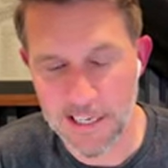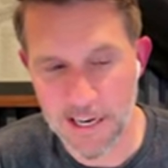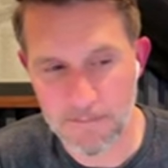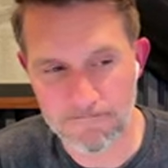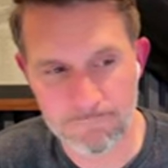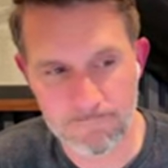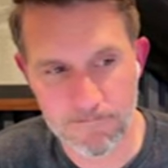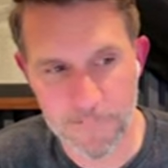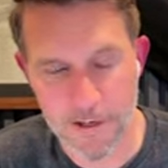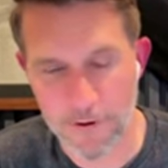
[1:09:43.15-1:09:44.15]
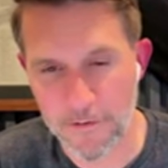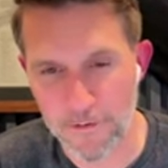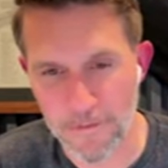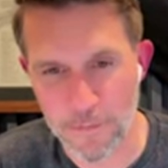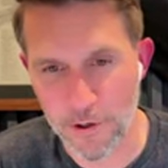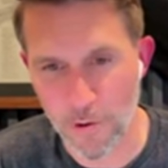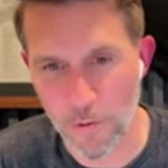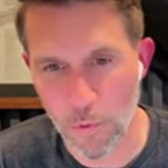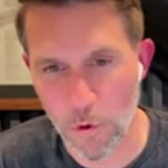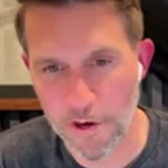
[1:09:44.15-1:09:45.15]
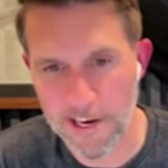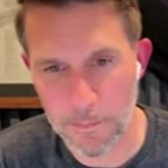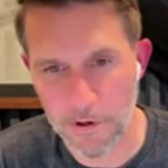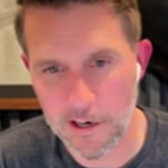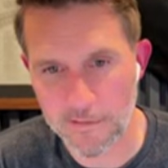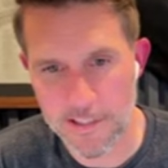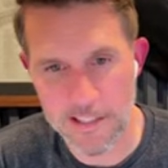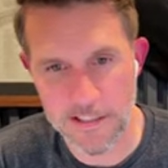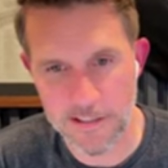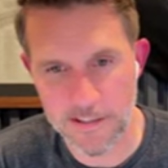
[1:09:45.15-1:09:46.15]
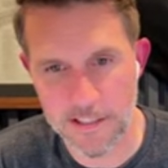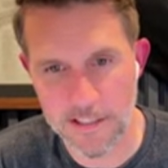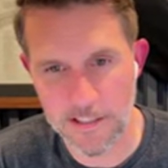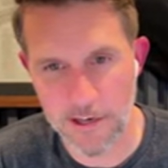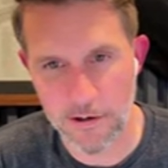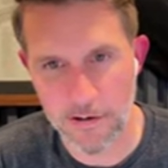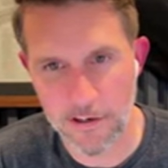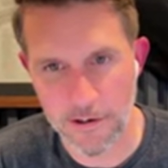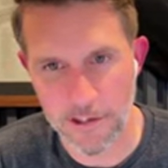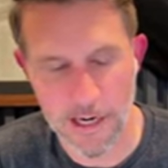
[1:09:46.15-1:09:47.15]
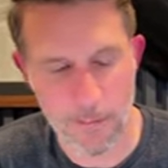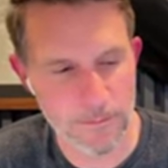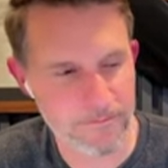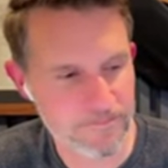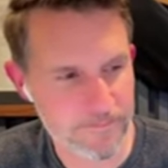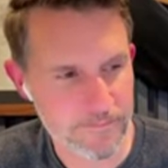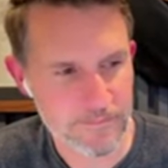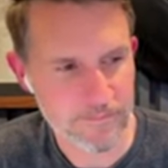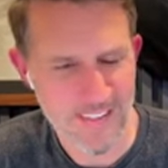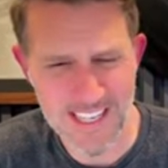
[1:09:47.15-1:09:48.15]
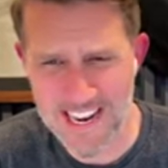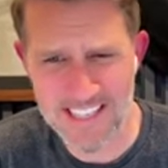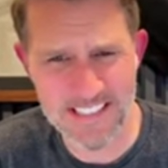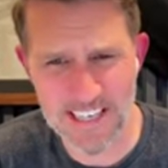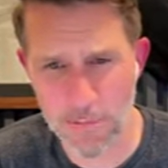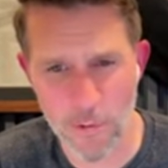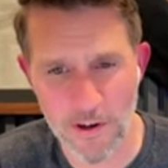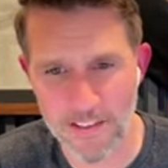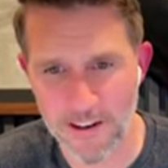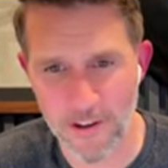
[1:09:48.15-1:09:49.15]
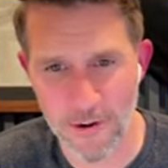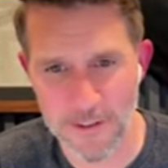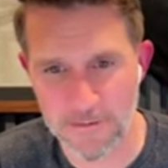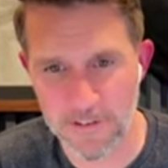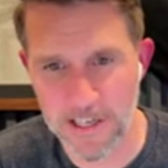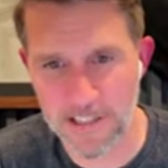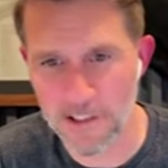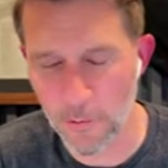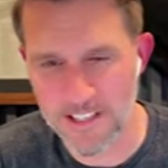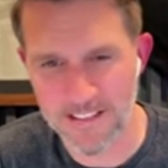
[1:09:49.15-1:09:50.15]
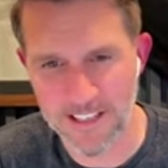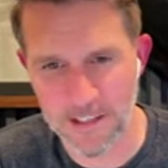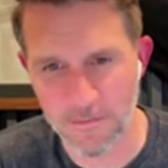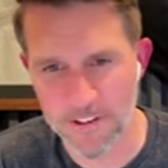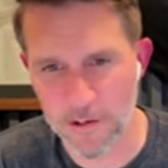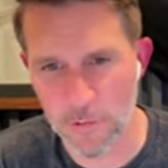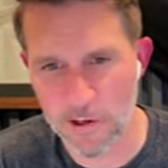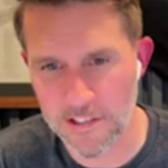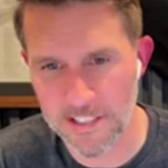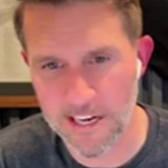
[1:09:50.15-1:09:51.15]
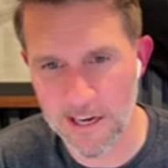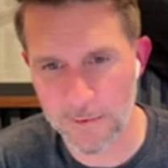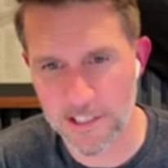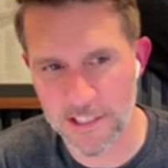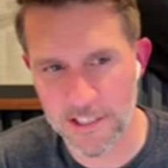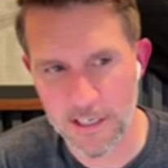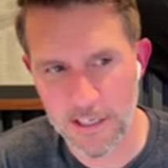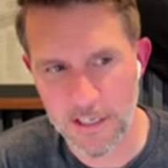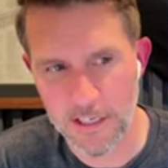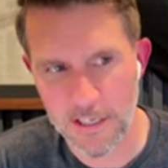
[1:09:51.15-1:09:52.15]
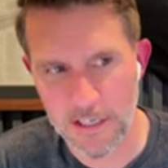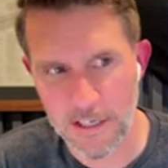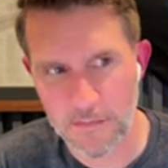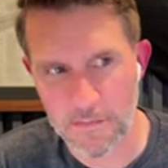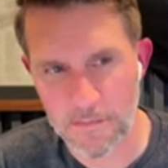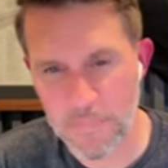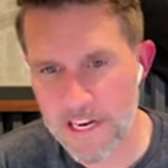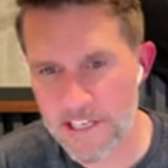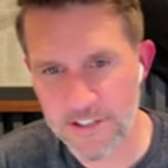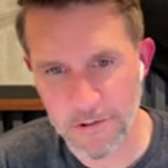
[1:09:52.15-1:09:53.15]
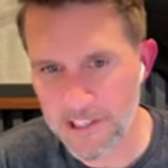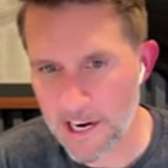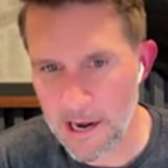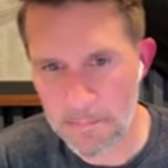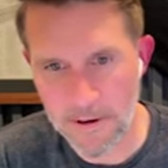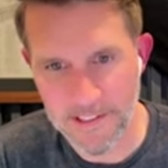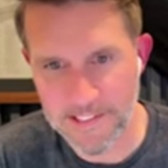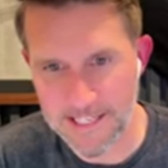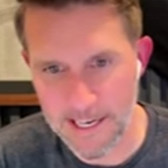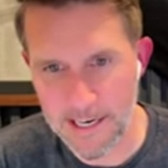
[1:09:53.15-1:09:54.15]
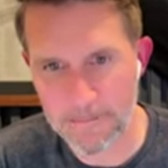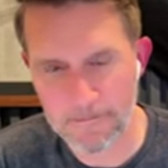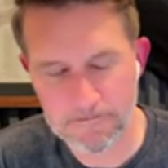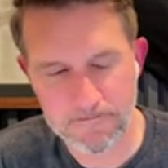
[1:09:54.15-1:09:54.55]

um, I don't know if you're familiar with Wardak province. Yeah. So it's near near Kabul anytime we went there, there was a fight. There wasn't like a very well established base or cop at the time.